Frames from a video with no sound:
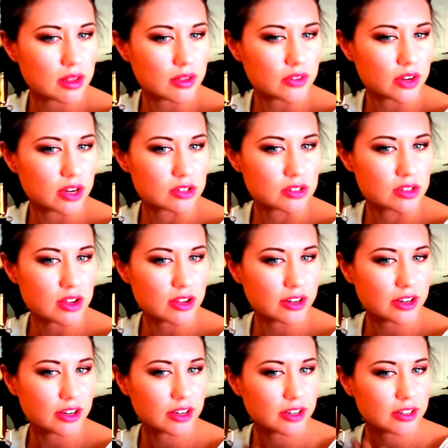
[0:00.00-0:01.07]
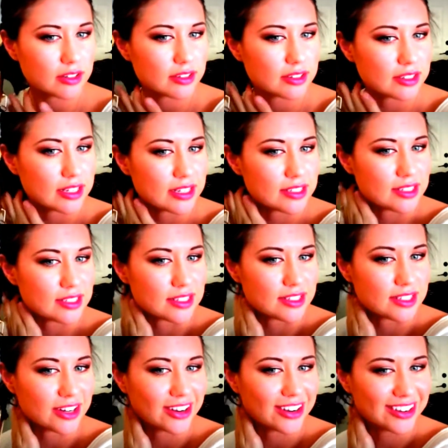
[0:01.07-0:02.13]
If your hair is longer, it's
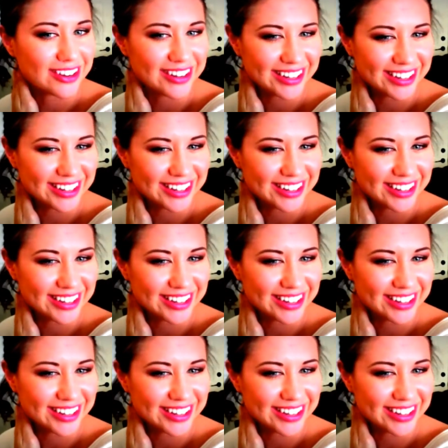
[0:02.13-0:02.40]
easier.